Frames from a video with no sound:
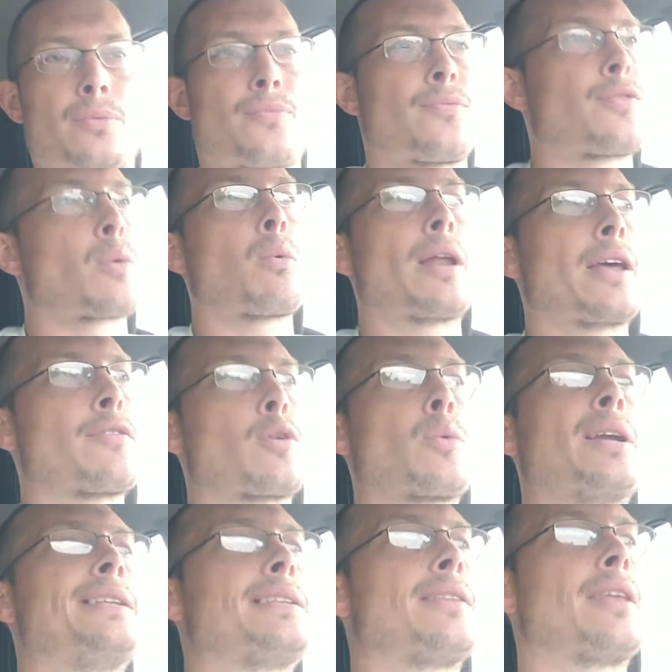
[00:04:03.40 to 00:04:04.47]
for whatever
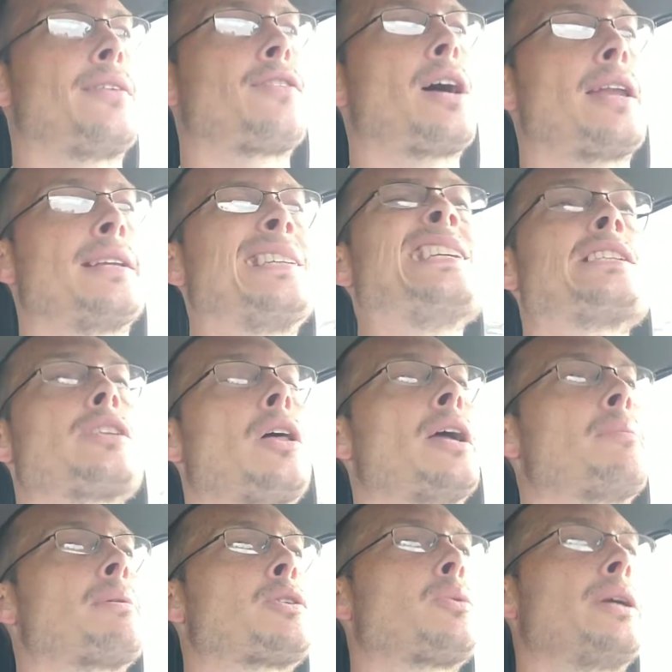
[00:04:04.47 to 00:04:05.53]
reason, they've got a
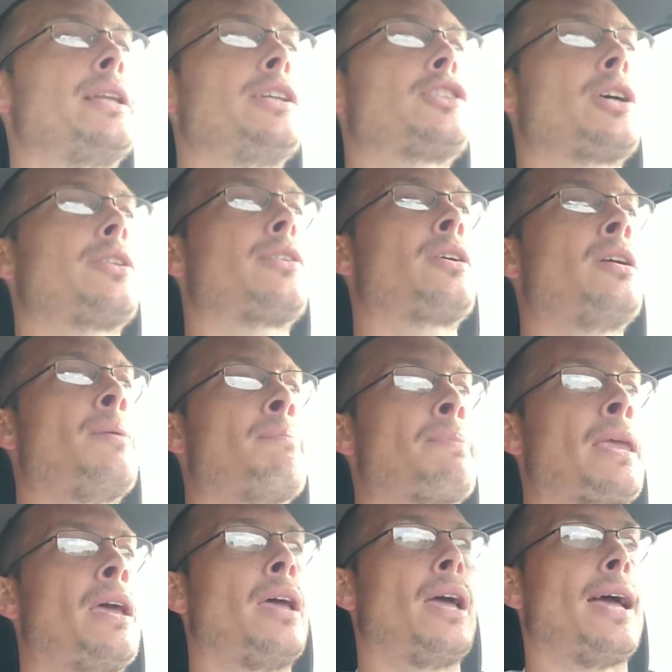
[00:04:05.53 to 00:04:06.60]
dislike between each other.
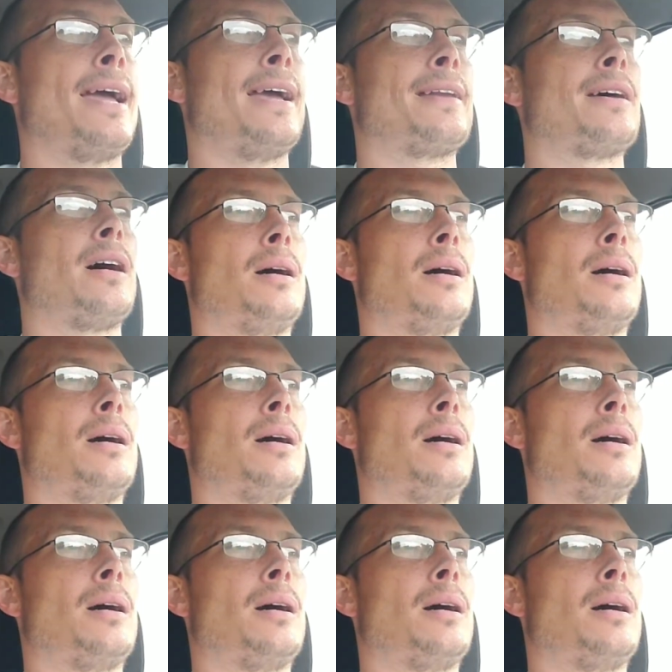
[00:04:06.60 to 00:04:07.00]
And